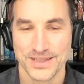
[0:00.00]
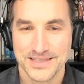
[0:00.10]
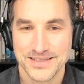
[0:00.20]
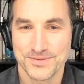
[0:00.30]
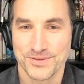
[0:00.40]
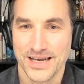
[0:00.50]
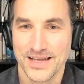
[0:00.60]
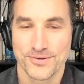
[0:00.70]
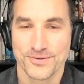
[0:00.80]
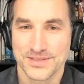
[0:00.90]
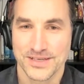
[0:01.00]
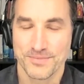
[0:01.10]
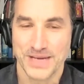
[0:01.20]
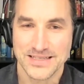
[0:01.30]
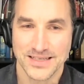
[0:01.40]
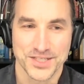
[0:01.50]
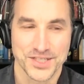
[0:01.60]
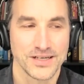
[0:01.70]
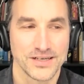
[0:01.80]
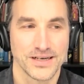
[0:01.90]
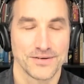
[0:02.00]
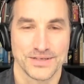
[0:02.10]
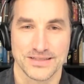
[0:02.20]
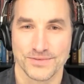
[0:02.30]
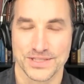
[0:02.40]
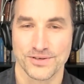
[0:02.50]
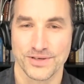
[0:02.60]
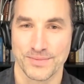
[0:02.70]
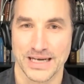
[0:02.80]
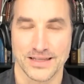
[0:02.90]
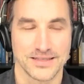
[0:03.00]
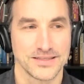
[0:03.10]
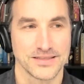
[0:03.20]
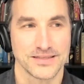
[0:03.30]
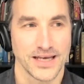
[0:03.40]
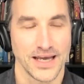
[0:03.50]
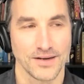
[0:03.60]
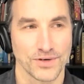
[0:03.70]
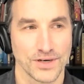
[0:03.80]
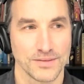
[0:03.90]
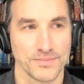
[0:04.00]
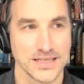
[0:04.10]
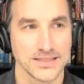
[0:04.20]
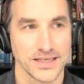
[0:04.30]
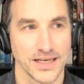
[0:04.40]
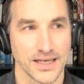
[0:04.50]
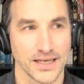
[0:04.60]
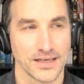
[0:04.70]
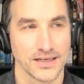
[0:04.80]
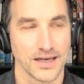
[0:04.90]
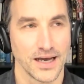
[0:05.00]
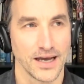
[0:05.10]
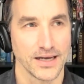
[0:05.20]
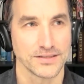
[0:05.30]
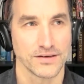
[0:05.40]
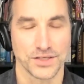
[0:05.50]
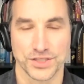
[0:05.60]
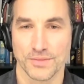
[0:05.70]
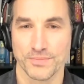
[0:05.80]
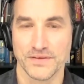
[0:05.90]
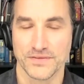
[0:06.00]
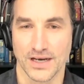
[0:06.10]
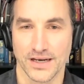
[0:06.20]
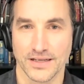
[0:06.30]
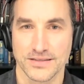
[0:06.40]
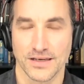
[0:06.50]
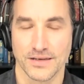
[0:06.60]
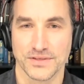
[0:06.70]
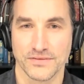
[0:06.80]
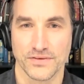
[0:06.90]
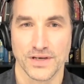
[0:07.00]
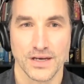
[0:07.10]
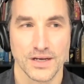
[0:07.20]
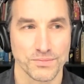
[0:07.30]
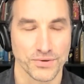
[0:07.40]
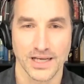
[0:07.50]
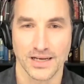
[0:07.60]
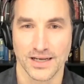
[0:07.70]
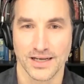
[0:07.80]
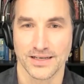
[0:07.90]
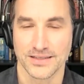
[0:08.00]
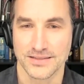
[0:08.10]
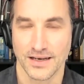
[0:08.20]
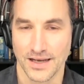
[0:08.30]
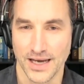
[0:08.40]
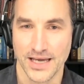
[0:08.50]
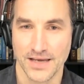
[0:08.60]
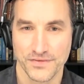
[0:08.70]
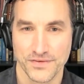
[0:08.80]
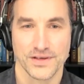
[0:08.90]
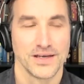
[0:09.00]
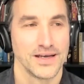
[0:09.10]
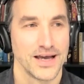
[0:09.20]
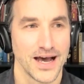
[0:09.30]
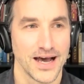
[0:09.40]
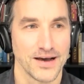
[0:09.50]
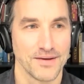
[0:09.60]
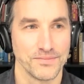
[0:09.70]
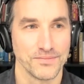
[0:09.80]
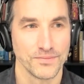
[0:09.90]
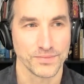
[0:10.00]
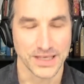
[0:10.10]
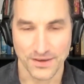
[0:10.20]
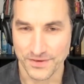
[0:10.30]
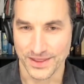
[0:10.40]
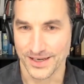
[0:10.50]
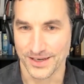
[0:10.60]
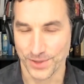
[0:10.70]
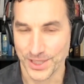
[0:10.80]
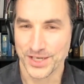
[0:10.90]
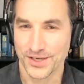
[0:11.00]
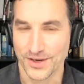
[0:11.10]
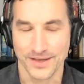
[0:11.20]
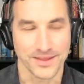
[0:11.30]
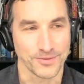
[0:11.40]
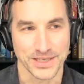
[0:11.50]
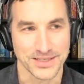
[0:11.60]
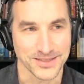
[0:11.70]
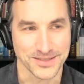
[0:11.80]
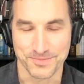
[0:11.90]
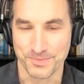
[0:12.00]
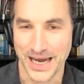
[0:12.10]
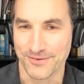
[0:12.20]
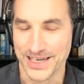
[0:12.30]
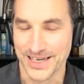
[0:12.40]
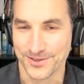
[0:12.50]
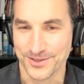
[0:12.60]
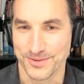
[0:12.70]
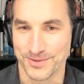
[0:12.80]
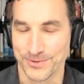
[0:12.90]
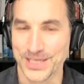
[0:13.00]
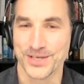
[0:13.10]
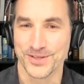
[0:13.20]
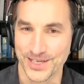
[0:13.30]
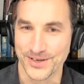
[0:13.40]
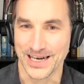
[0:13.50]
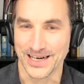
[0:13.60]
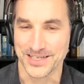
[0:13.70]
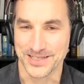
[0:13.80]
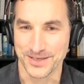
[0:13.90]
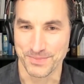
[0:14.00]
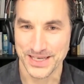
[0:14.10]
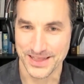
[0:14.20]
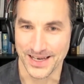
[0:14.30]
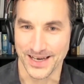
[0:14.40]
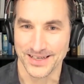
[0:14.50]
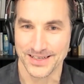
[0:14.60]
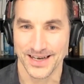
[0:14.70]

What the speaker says: this is what I thought was so amazing. Julia and I were talking about this, just saying what an amazing sort of job you've done in terms of bringing London to life. Given that we knew, I think we'd done some back reading or something, we knew that you hadn't actually been there